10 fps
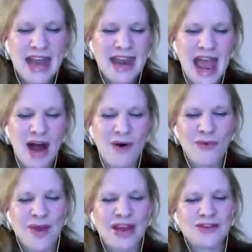
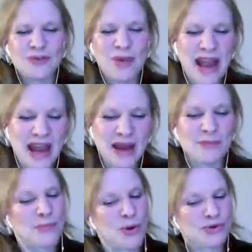Now, in
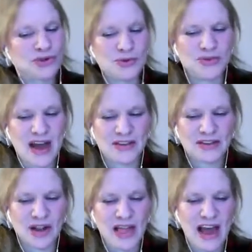Japan
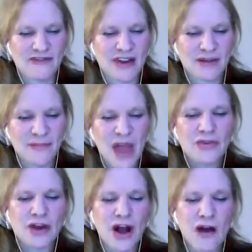post-2011,
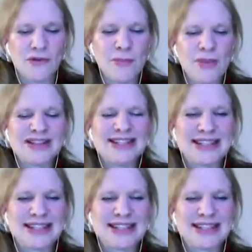the government